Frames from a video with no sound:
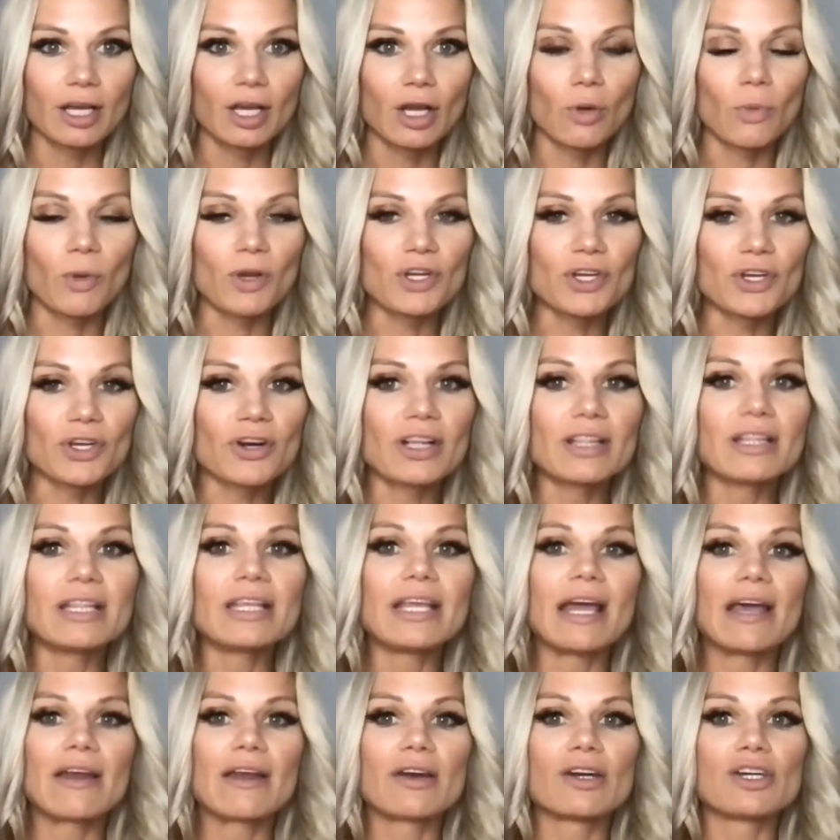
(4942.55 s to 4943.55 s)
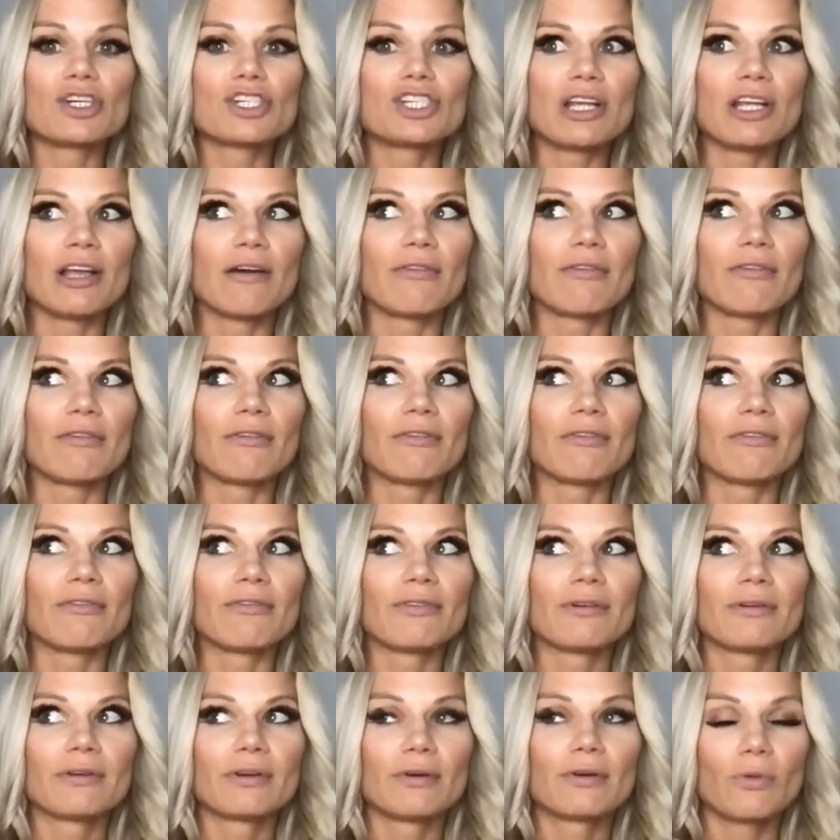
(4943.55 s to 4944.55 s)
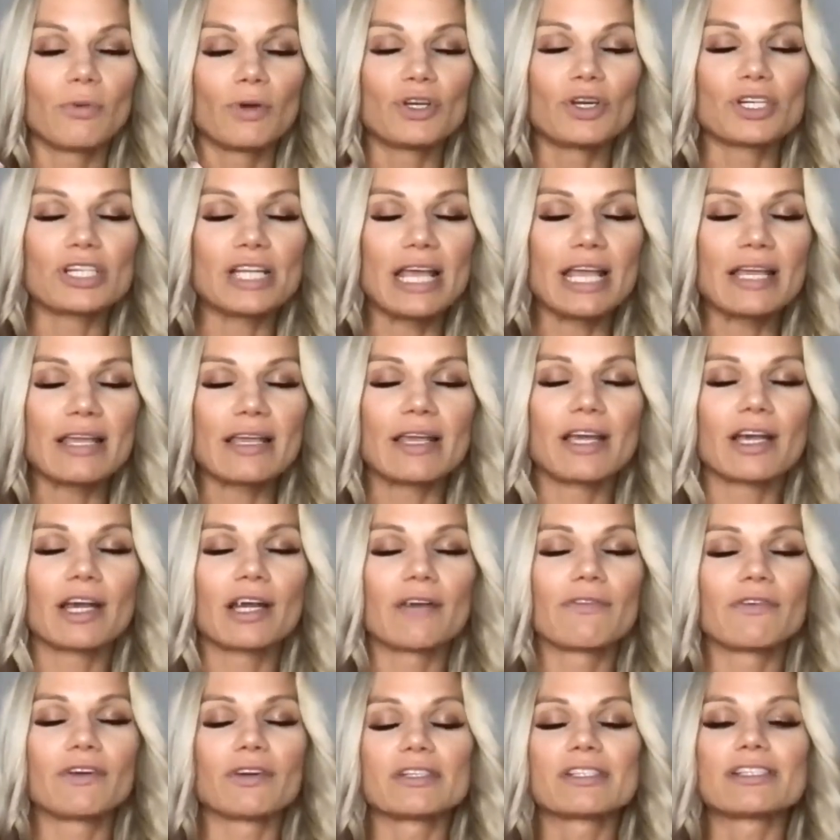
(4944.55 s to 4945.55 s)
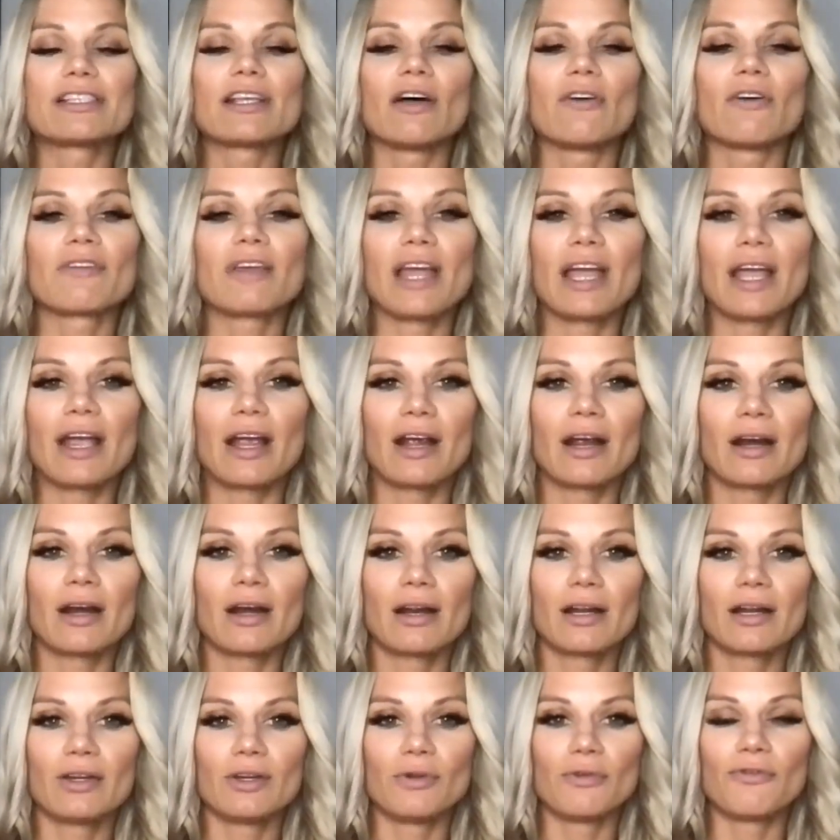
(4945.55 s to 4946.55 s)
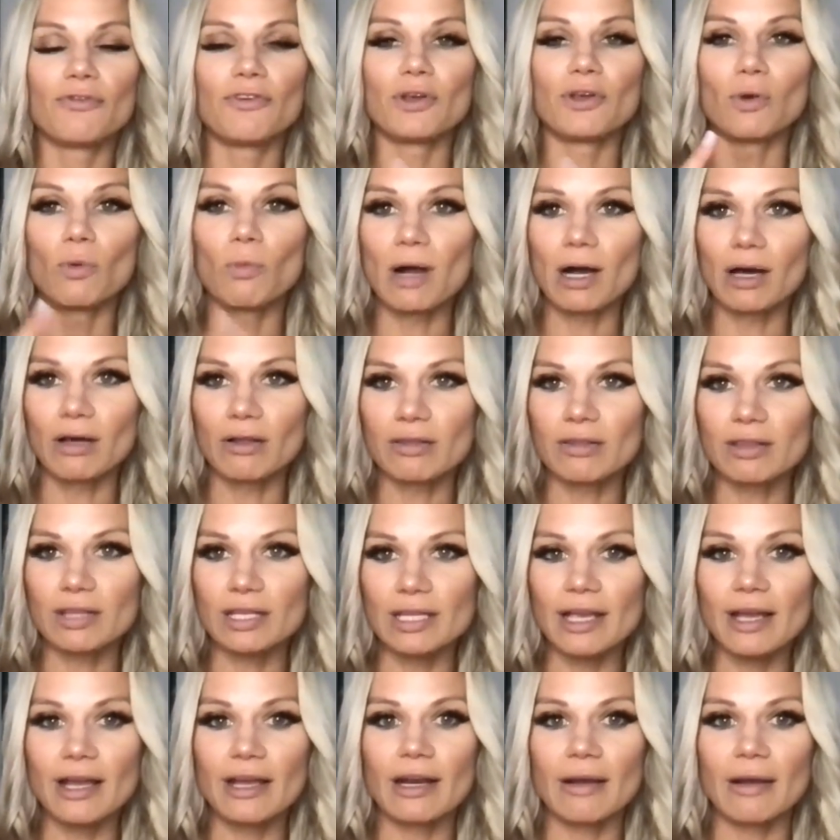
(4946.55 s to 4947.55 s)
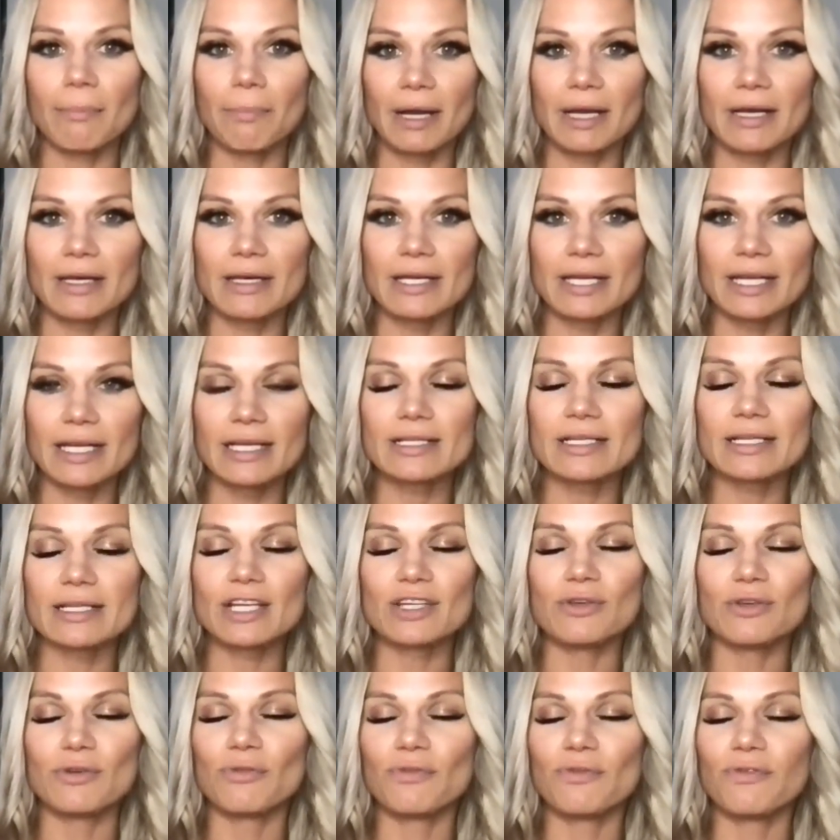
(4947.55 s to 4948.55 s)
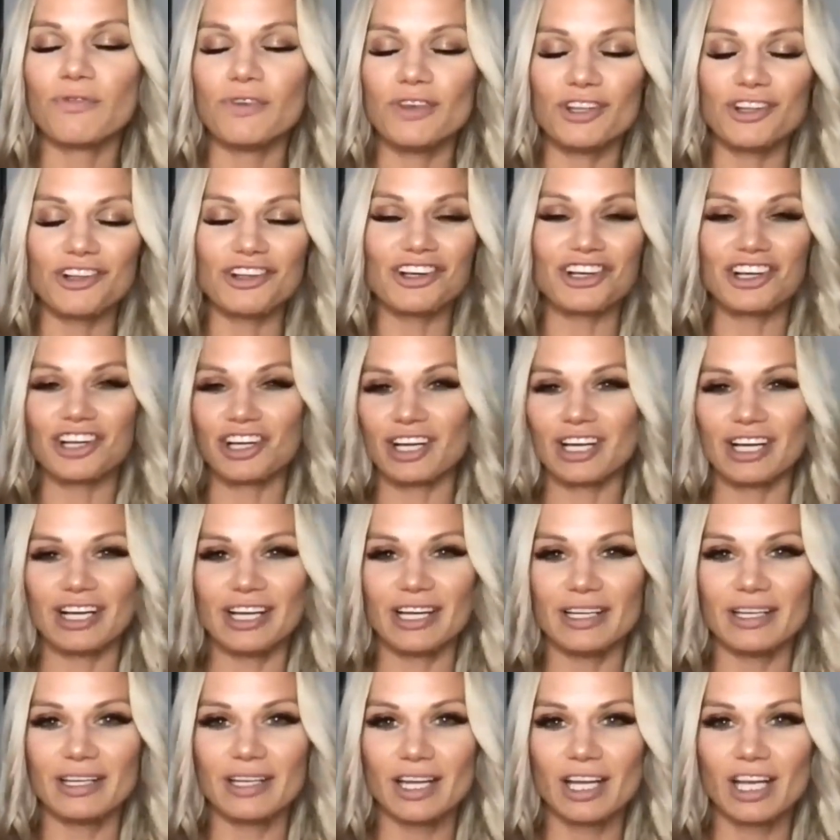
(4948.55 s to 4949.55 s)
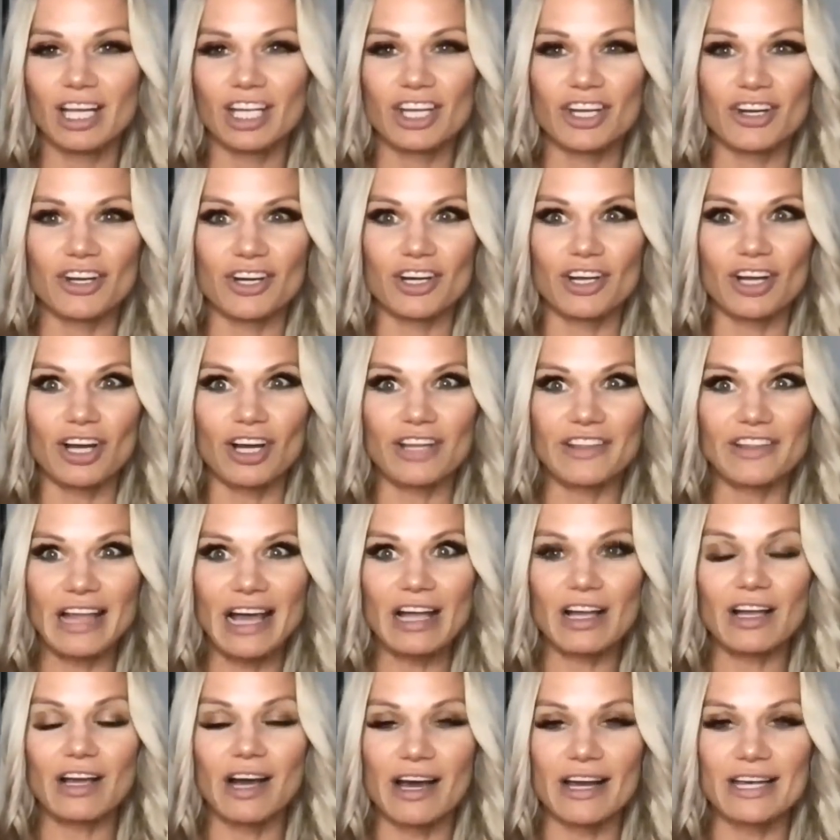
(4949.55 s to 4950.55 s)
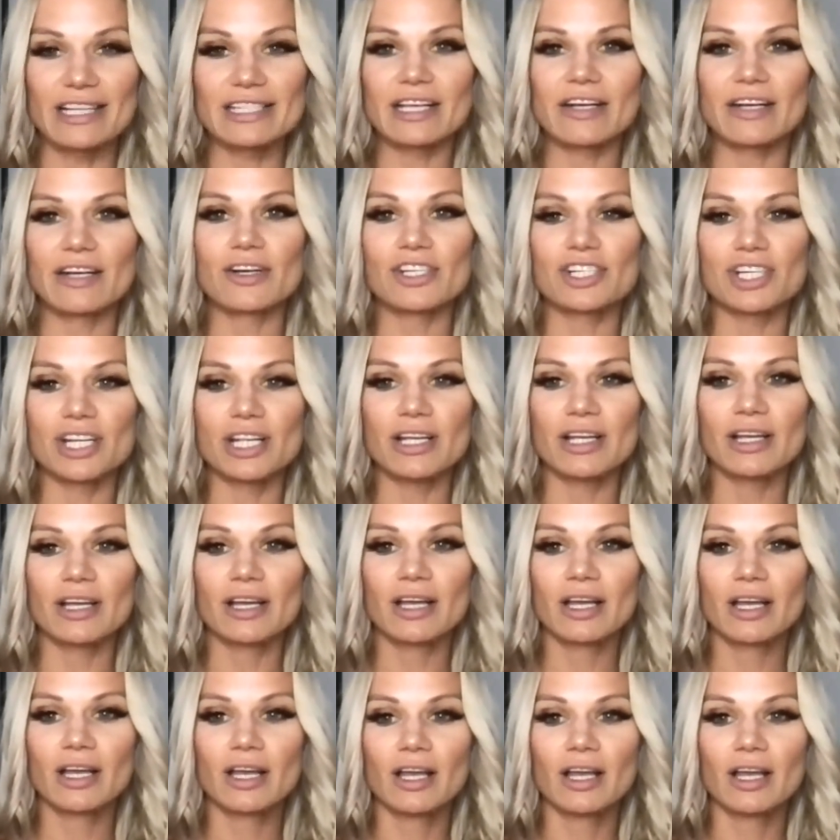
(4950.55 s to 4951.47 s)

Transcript: When you're in the energy of, when you're taking care of your self-care, you feel wealthy and abundant and you feel good. You're on that goddess energy.